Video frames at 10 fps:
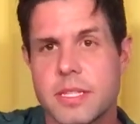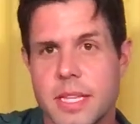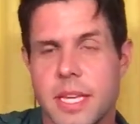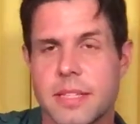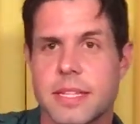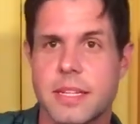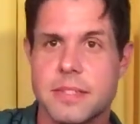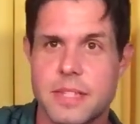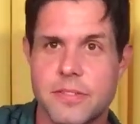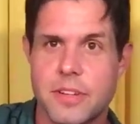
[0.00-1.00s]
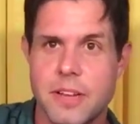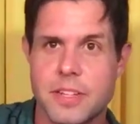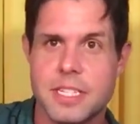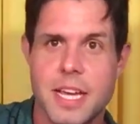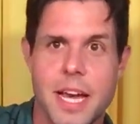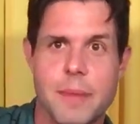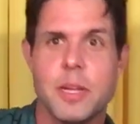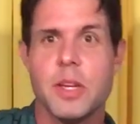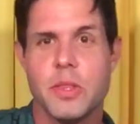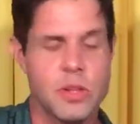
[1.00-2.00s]
things that it's different every time.
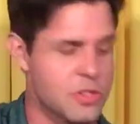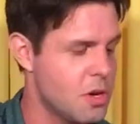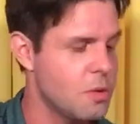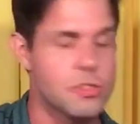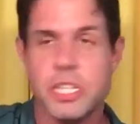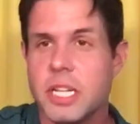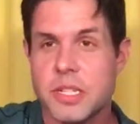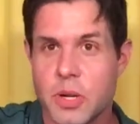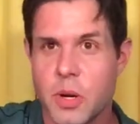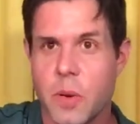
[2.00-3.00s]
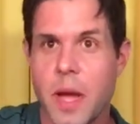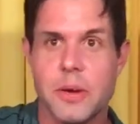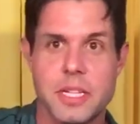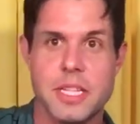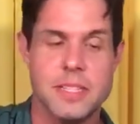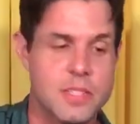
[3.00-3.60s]
There's no G turnaround in this,